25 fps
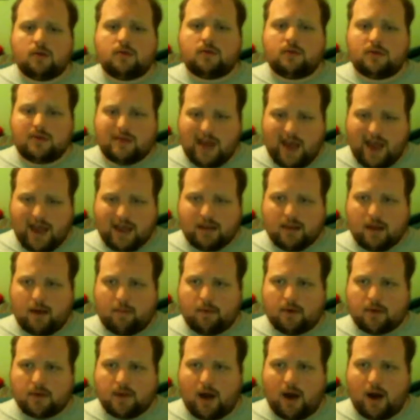day
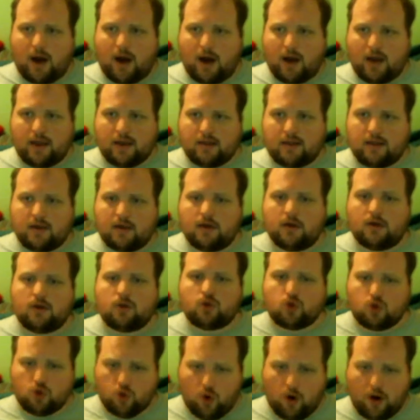number 9,
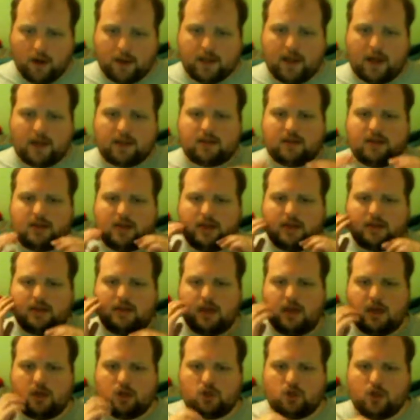2019
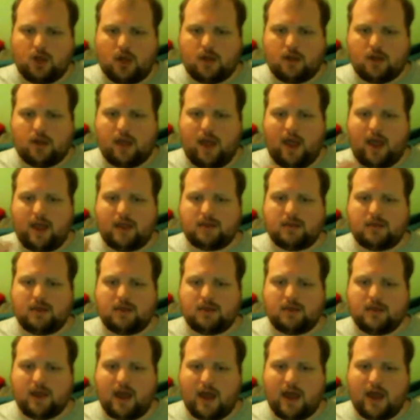edition, and
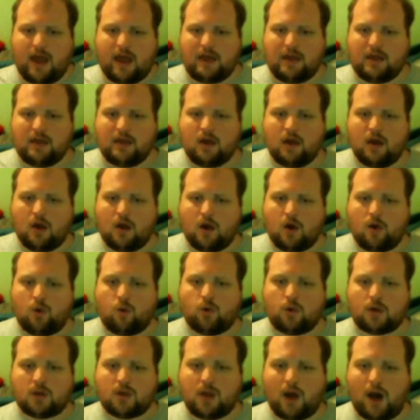today
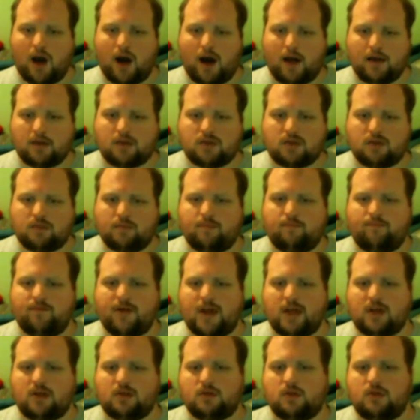we got some
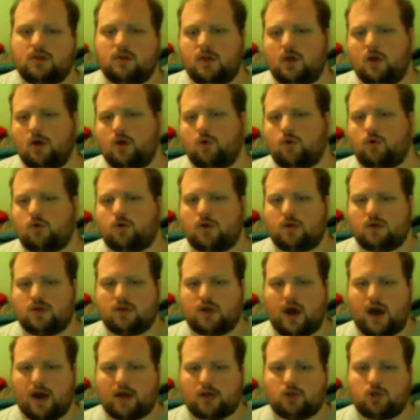things to do because
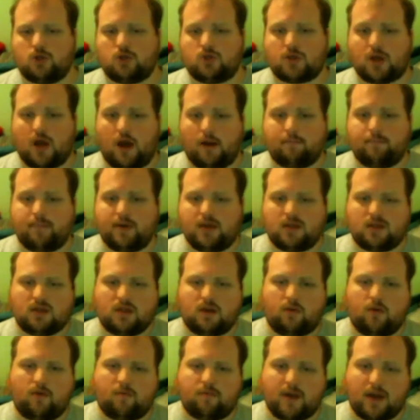I just got busy
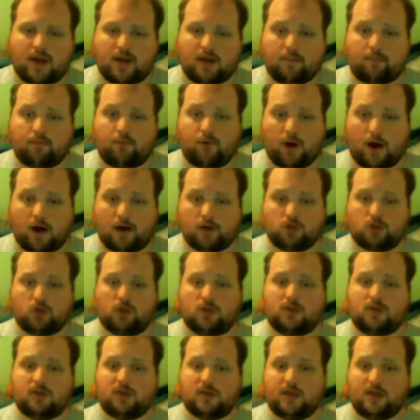with making
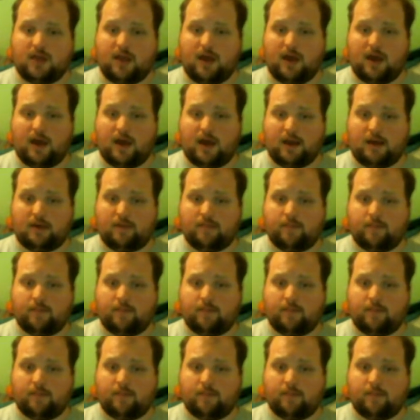projects today.